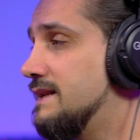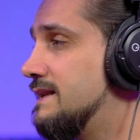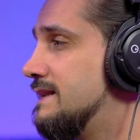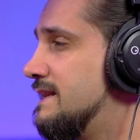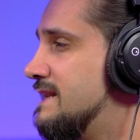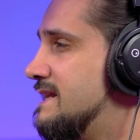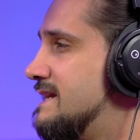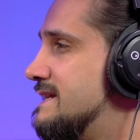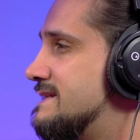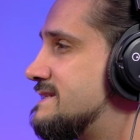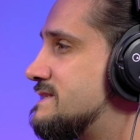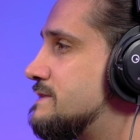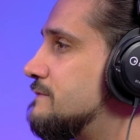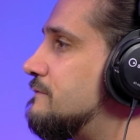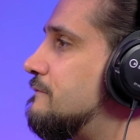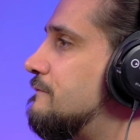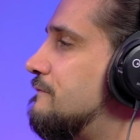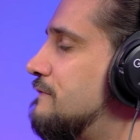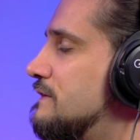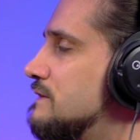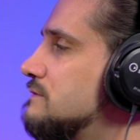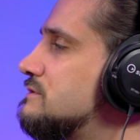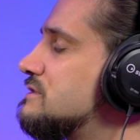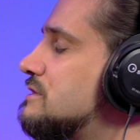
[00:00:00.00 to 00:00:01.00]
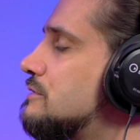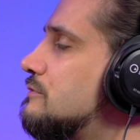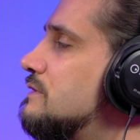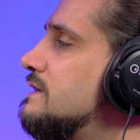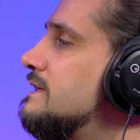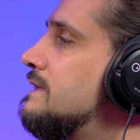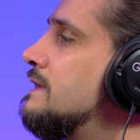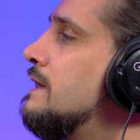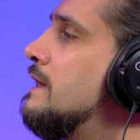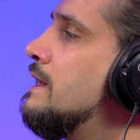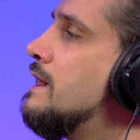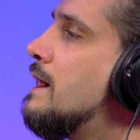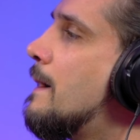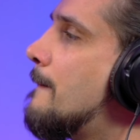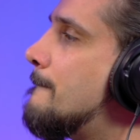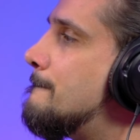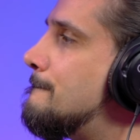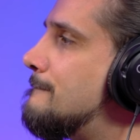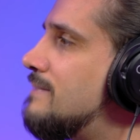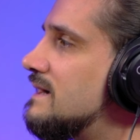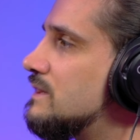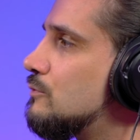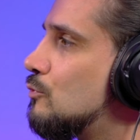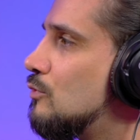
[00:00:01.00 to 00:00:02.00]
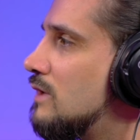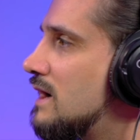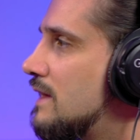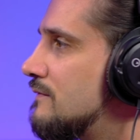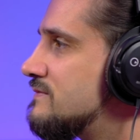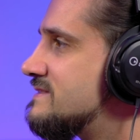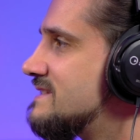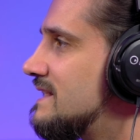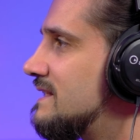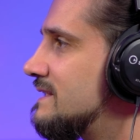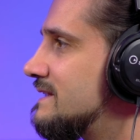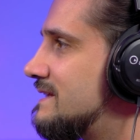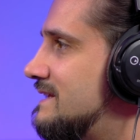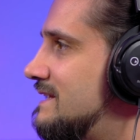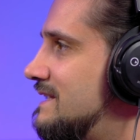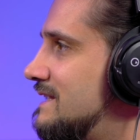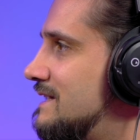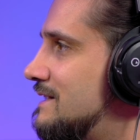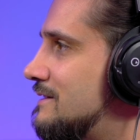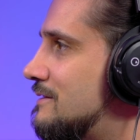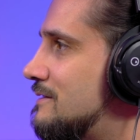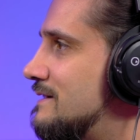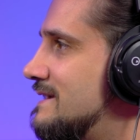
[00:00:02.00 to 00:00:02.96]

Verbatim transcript: need to filter it, but what I've done here